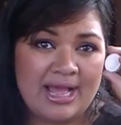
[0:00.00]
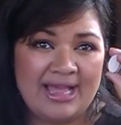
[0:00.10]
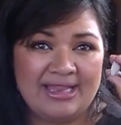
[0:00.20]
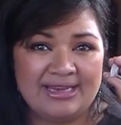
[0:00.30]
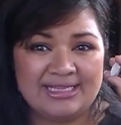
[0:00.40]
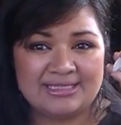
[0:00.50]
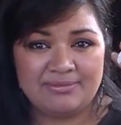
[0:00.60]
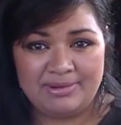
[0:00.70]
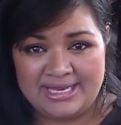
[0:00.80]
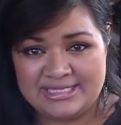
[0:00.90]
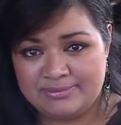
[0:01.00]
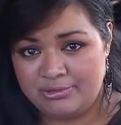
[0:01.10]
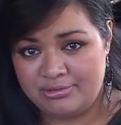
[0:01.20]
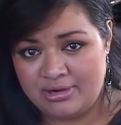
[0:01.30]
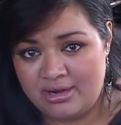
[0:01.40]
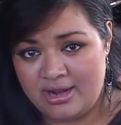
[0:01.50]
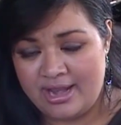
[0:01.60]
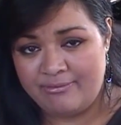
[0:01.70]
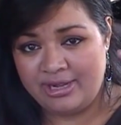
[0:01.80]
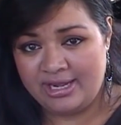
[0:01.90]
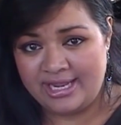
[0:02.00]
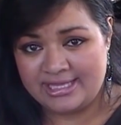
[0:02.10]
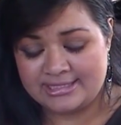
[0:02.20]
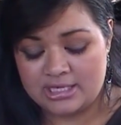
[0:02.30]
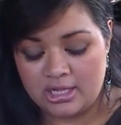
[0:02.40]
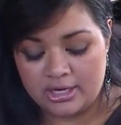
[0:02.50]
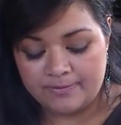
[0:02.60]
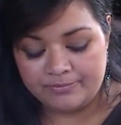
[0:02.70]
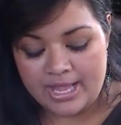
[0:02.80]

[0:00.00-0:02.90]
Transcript: and it's a blendable. I really like this color.